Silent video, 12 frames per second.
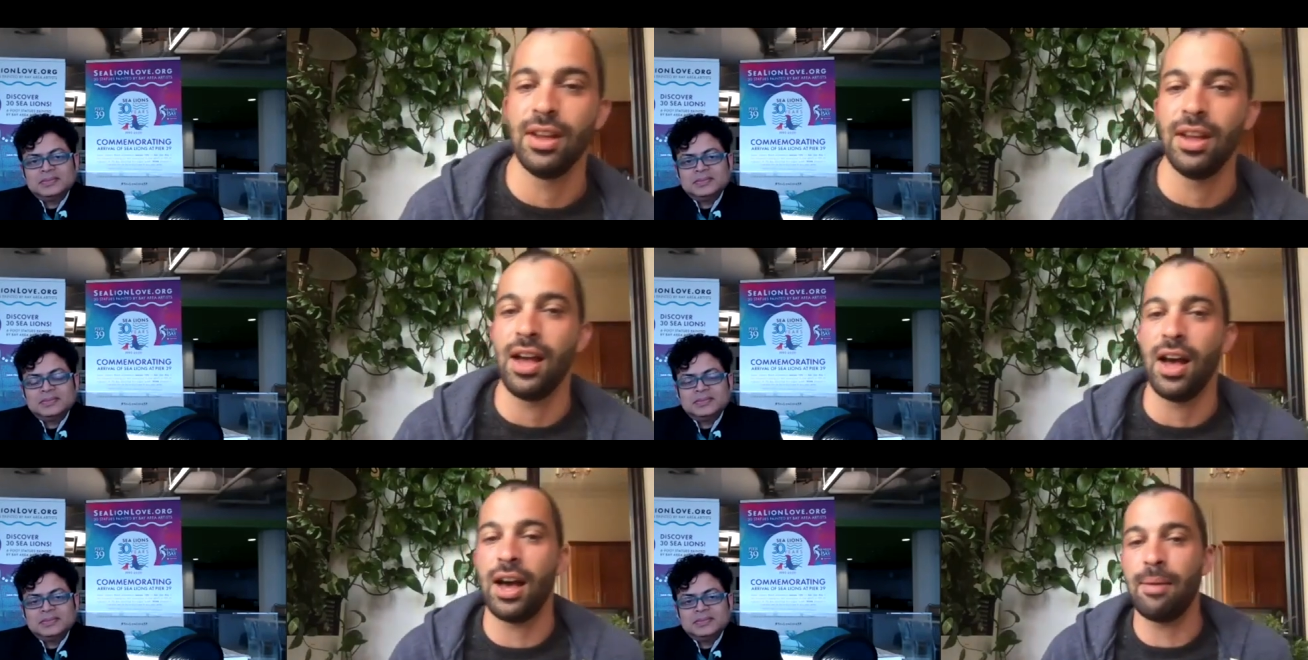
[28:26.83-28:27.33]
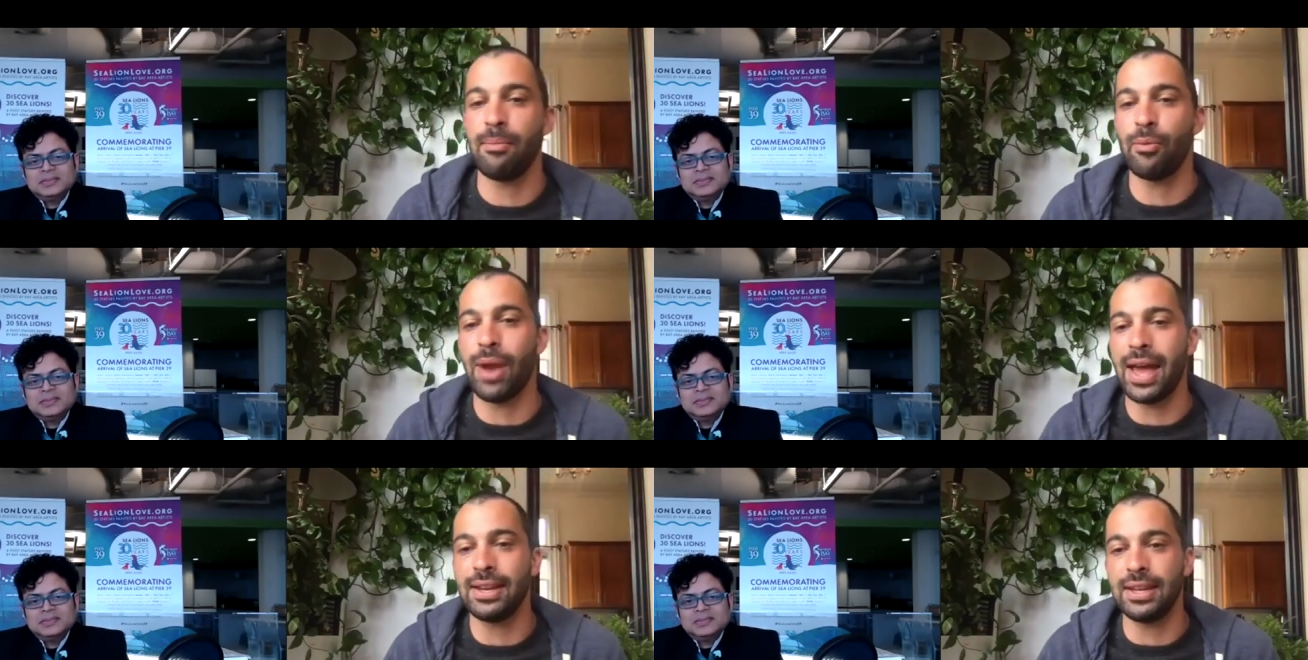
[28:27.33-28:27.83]
Speaker 1: Um,
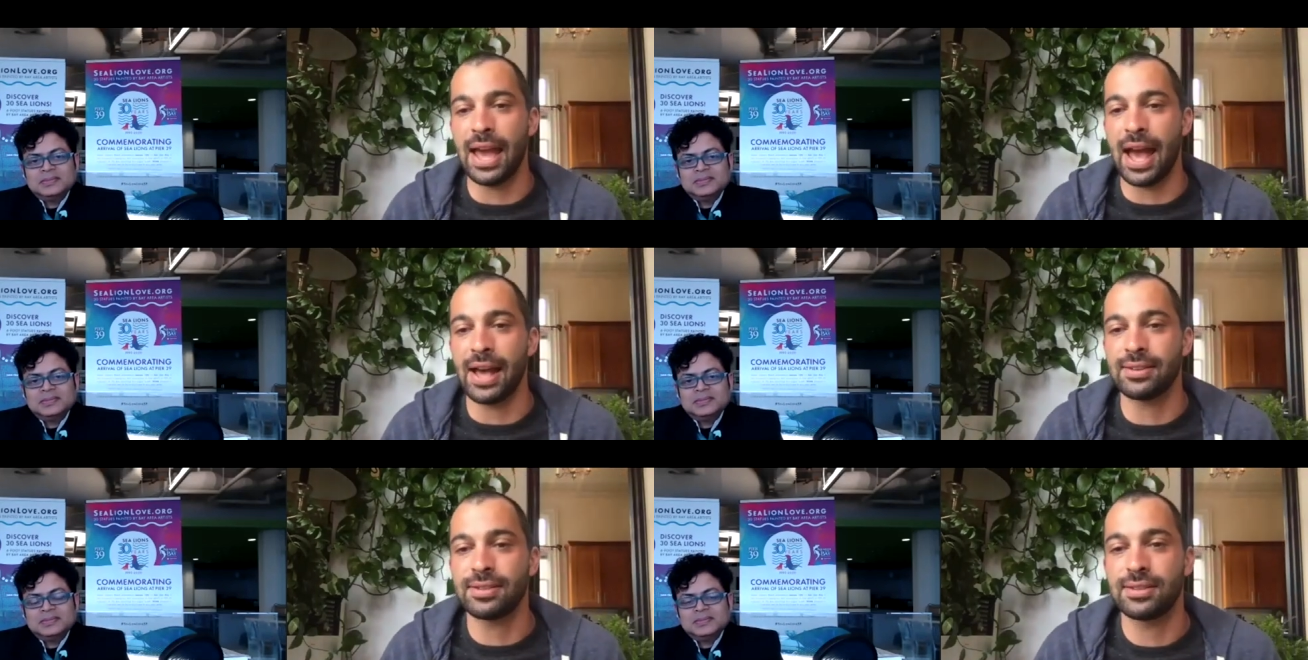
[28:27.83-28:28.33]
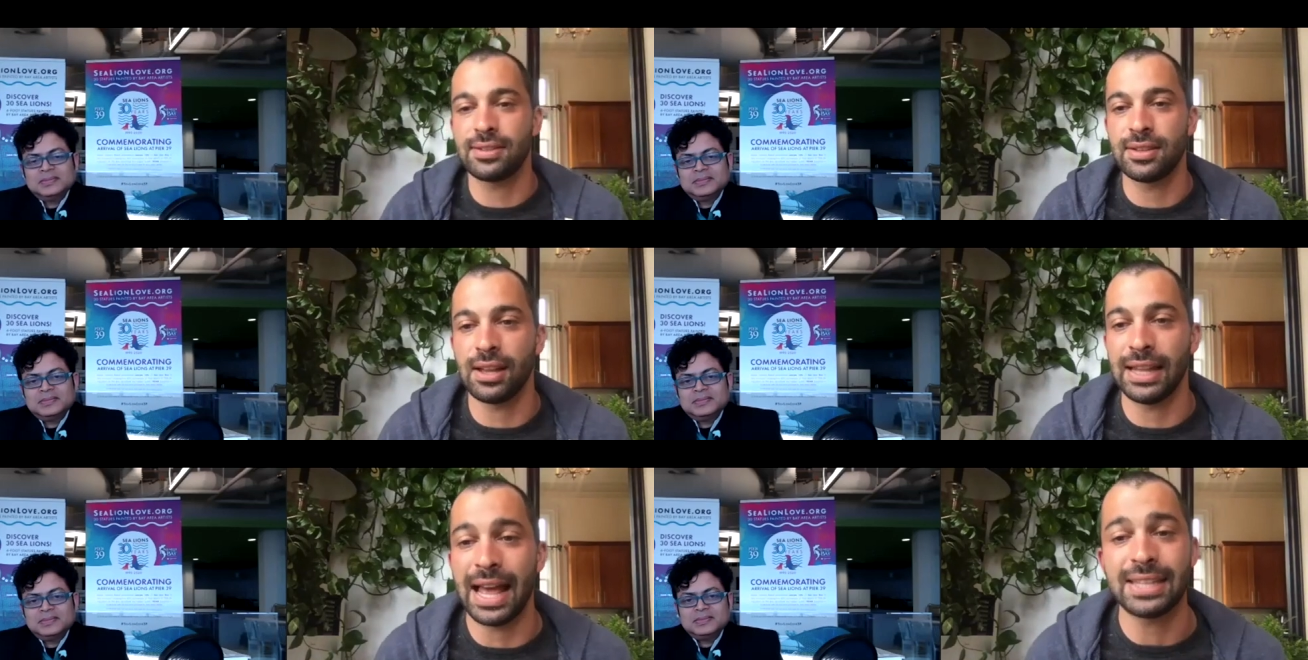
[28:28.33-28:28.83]
Randy asks
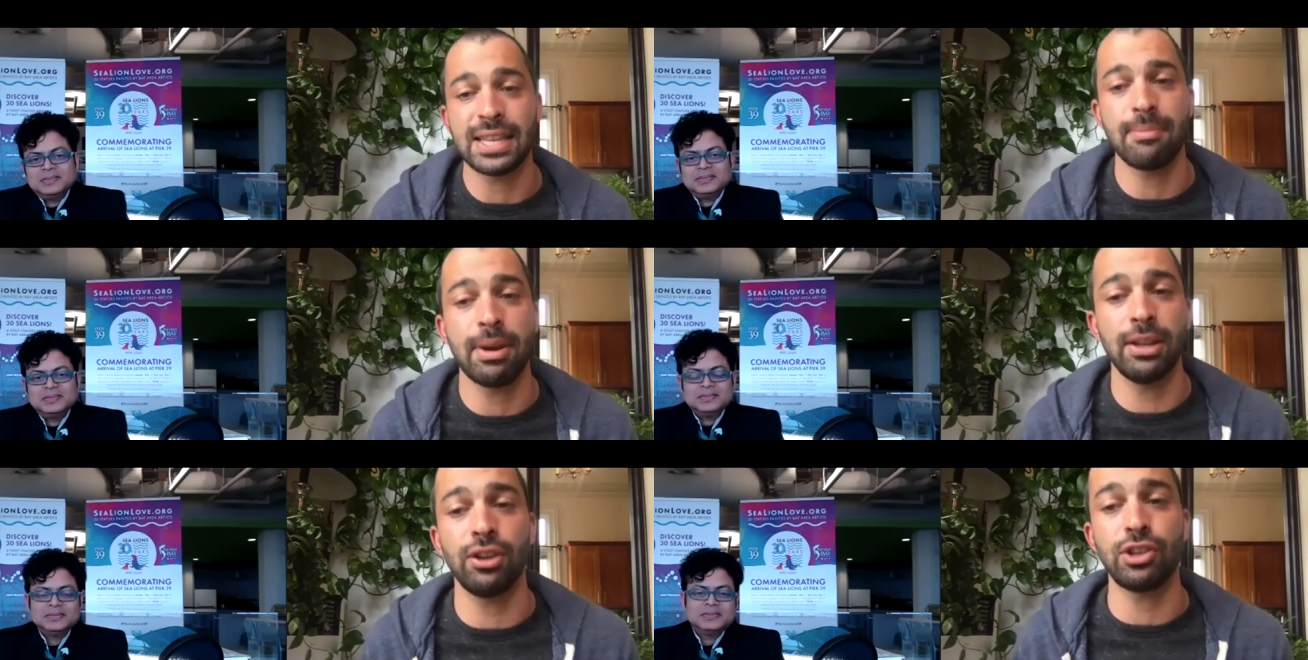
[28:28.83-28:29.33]
Last time I looked,